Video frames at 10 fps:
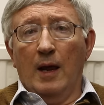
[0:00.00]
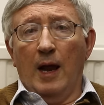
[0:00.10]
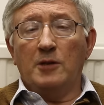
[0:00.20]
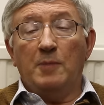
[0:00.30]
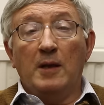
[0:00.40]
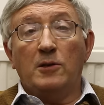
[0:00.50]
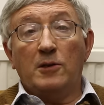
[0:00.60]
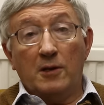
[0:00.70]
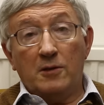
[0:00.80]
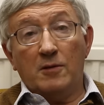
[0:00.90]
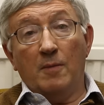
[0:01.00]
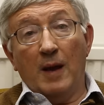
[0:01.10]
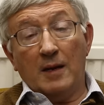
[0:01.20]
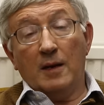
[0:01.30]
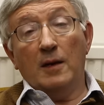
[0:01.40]
has been
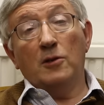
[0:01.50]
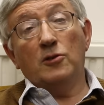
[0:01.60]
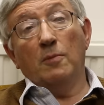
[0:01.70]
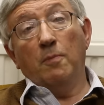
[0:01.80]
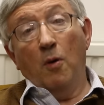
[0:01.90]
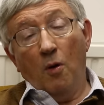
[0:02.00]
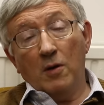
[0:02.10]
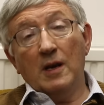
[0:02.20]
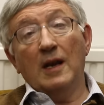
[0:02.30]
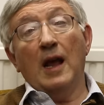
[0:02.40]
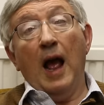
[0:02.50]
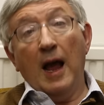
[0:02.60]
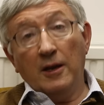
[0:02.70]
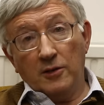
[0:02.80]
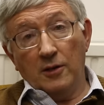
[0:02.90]
systematically supporting
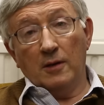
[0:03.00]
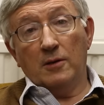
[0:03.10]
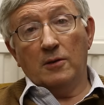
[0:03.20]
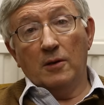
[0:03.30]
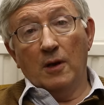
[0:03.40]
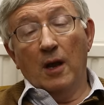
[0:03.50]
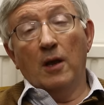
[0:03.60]
ISIS,